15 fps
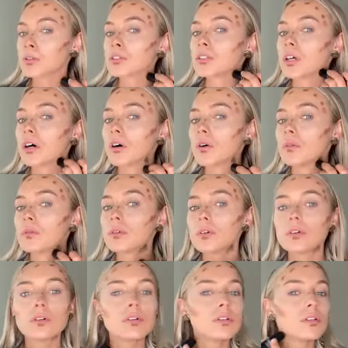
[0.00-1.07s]
though, so
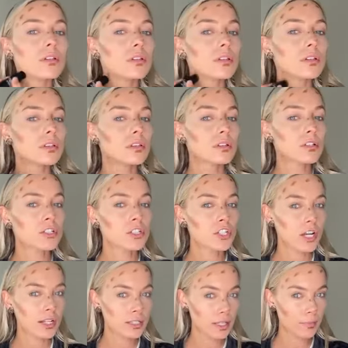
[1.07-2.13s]
there's a
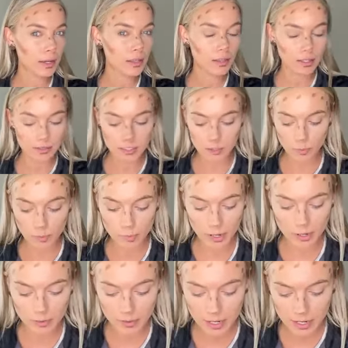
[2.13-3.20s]
chance I might like this one
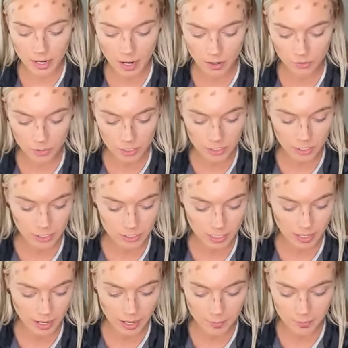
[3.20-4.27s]
better right now just because
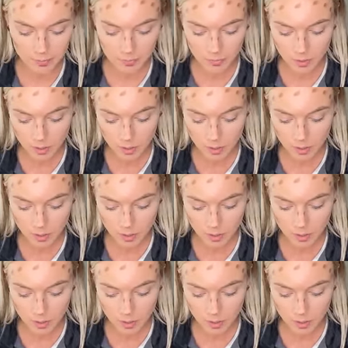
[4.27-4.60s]
I am